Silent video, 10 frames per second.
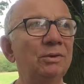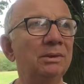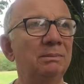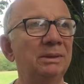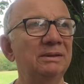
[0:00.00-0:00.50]
do
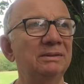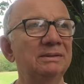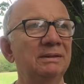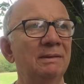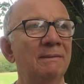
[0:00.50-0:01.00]
it,
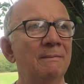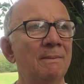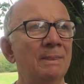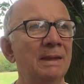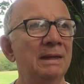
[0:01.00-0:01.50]
because
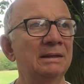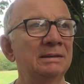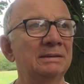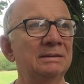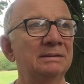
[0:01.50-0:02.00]

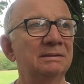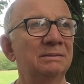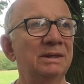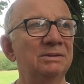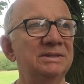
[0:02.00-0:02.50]

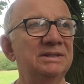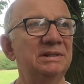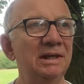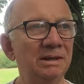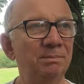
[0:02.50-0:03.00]
when you
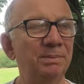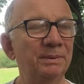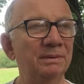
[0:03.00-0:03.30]
sleep,